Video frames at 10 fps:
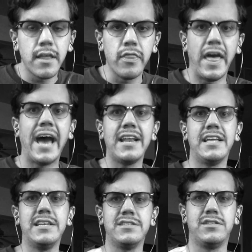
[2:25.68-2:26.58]
That
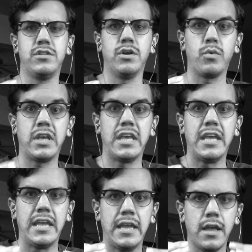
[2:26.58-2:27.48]
is the
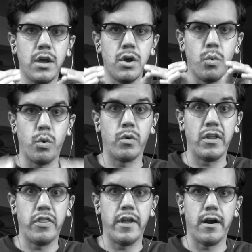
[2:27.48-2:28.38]
key word
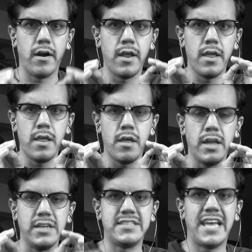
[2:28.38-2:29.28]
right there.
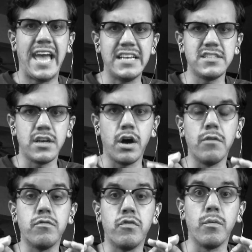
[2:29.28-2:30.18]
Intent
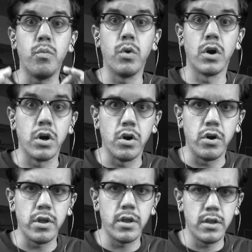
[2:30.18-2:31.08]
of the word.
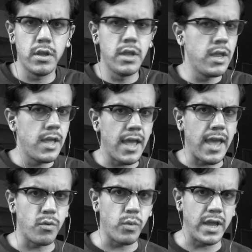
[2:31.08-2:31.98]

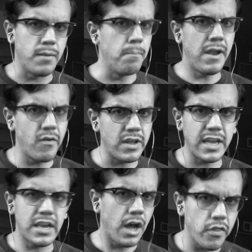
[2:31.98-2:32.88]
And when Bering
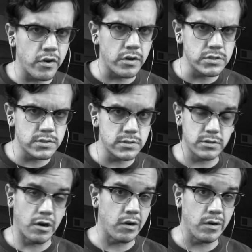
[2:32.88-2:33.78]
and others,
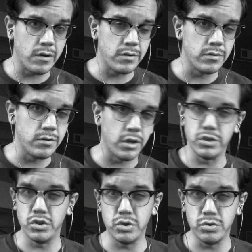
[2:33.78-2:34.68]
Sargon,
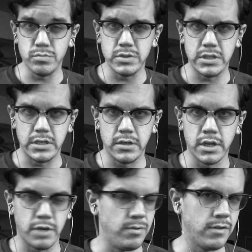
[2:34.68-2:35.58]
Undoomed, and
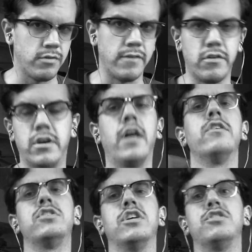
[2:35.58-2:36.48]
Competing Forever, and other
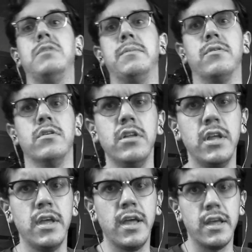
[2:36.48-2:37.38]
such people,
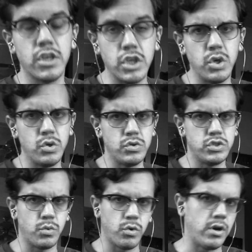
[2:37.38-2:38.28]
use the
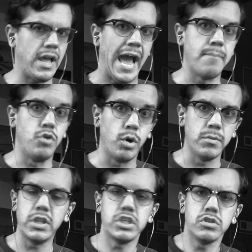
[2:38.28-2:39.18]
word abnormal,
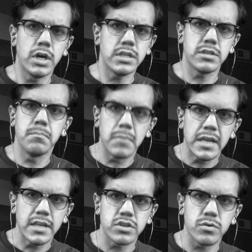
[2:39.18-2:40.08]
they do not mean
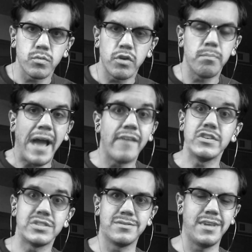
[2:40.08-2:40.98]
it with
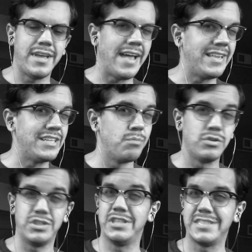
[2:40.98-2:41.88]
malice, at least most
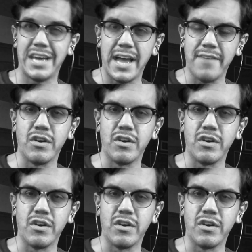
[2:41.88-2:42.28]
of the time.